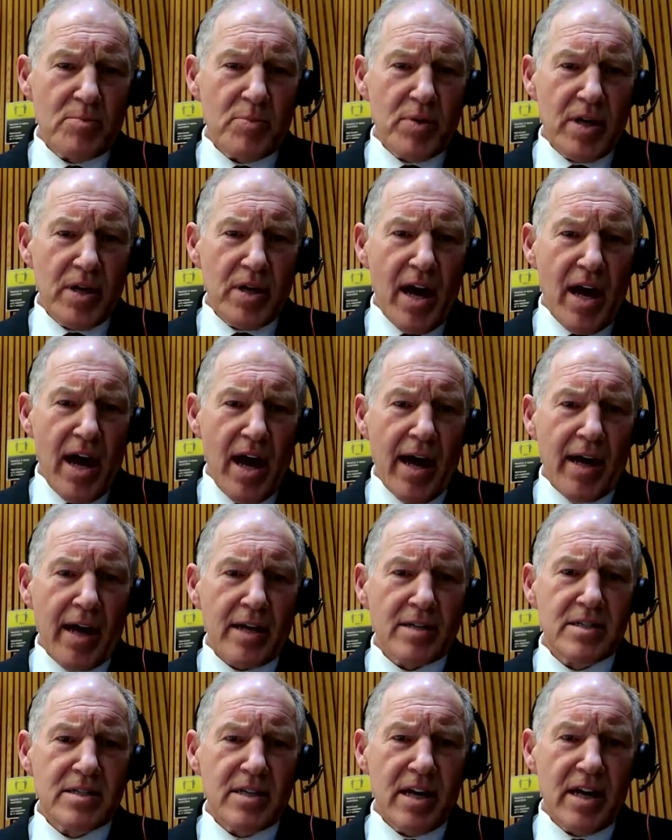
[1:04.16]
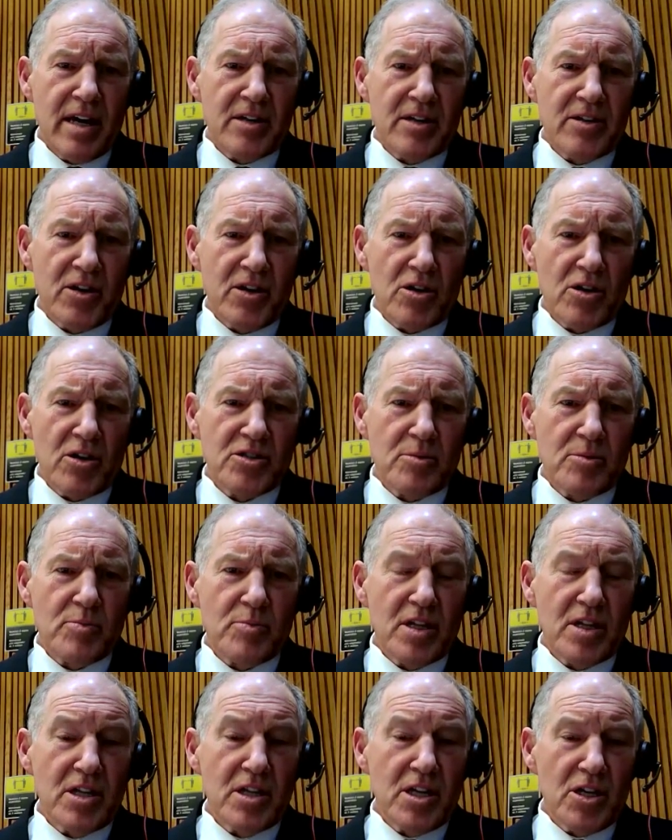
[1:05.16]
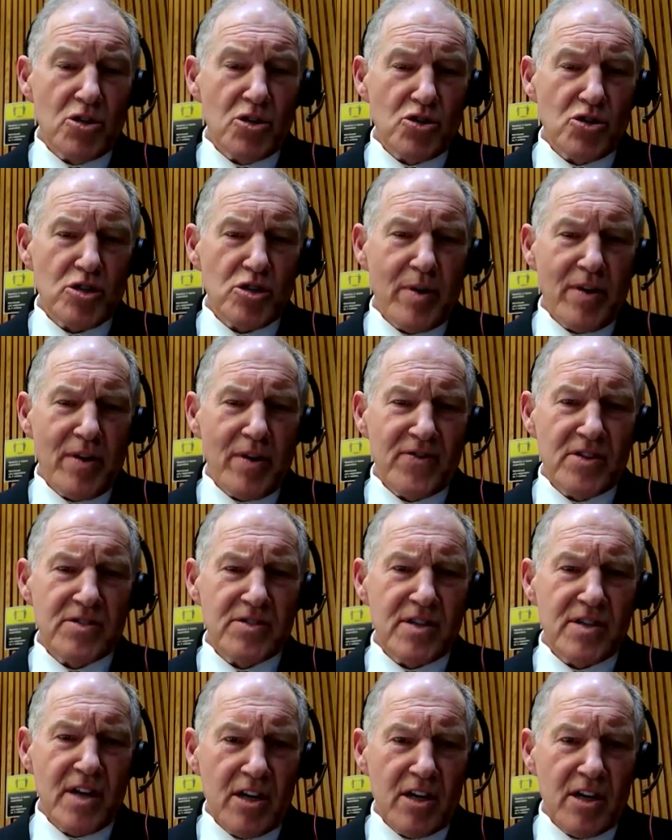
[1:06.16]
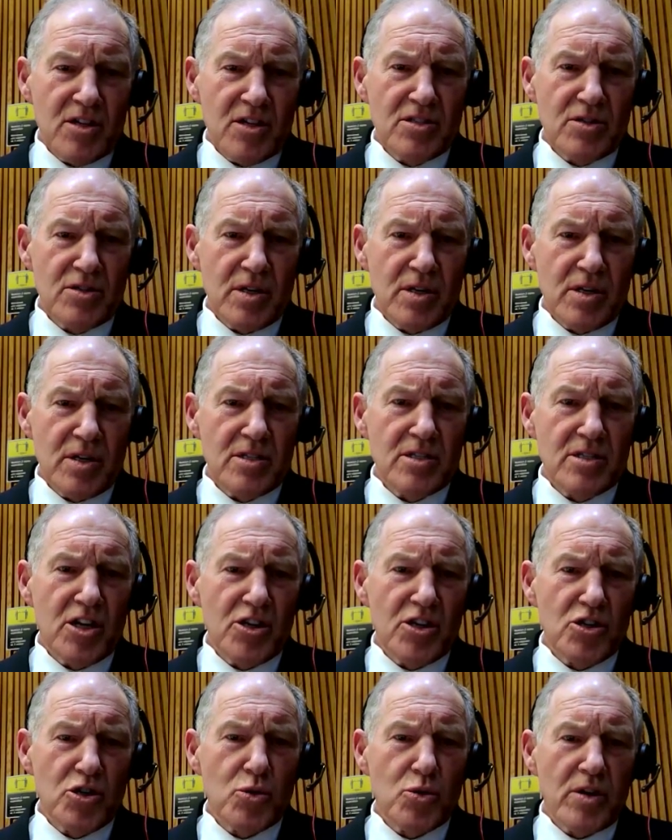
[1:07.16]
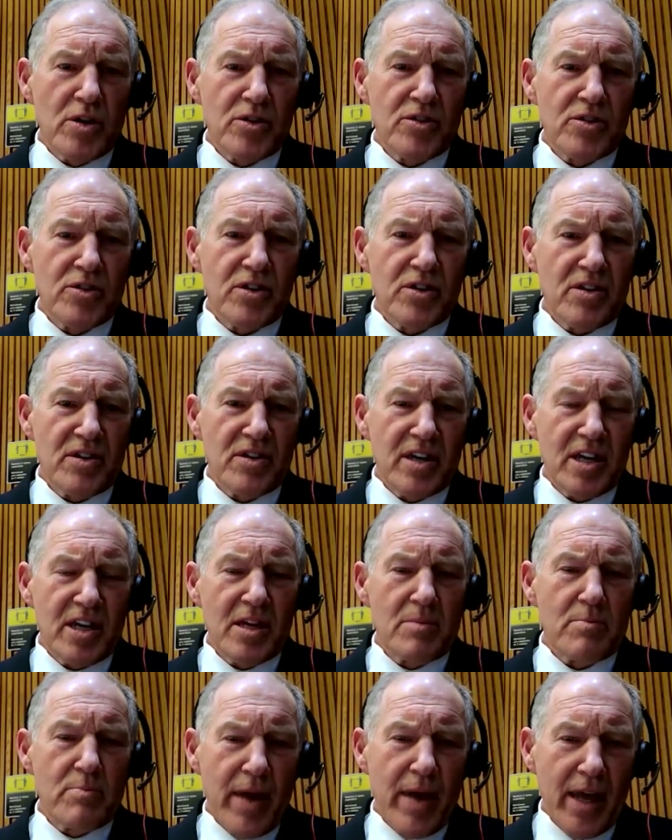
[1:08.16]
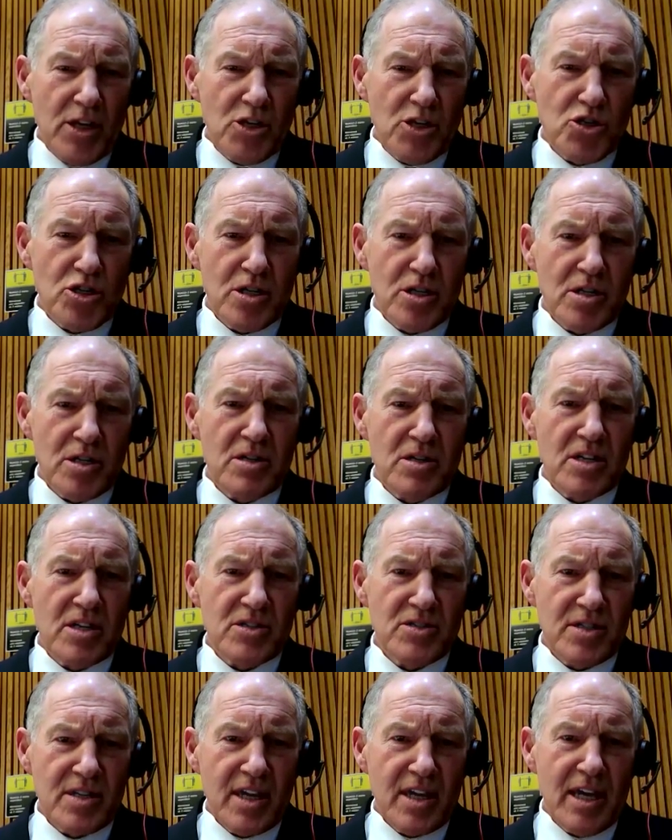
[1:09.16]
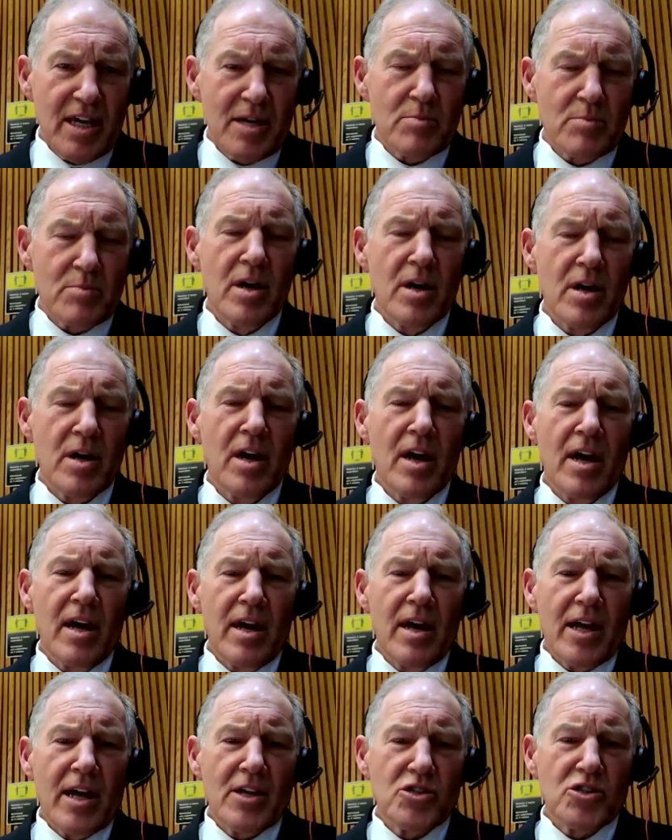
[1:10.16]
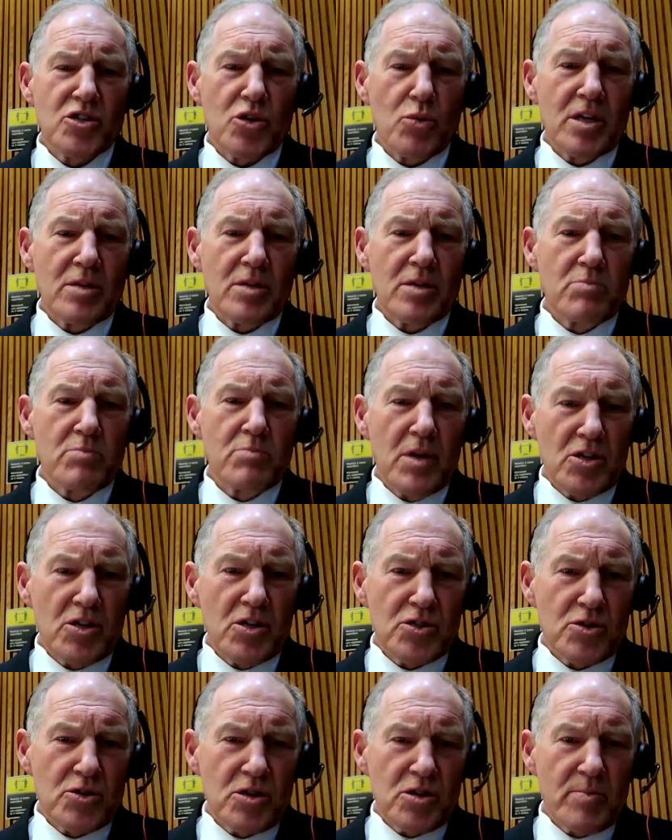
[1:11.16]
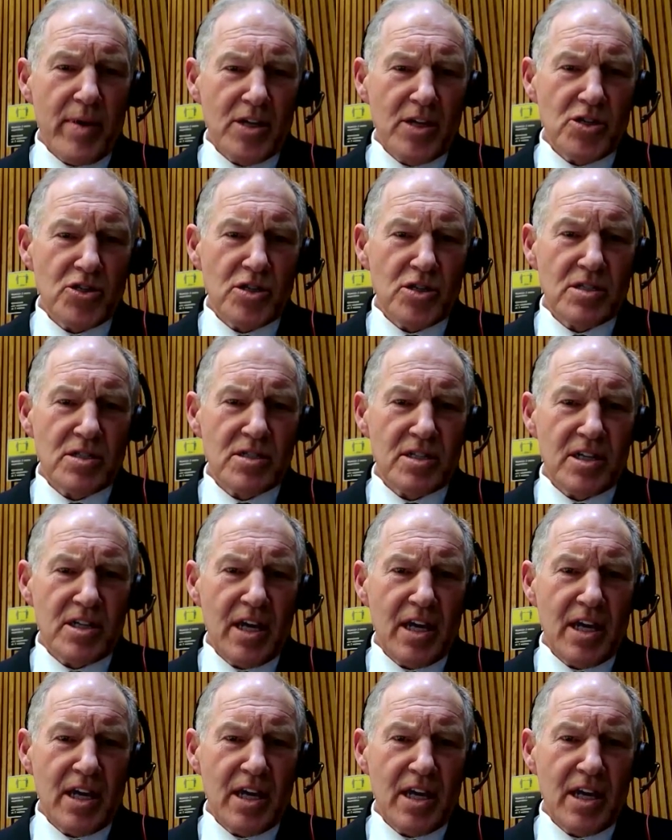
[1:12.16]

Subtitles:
Act, the RCMP leadership have decided to continue with the pension scheme. And so we administer the pension scheme for them.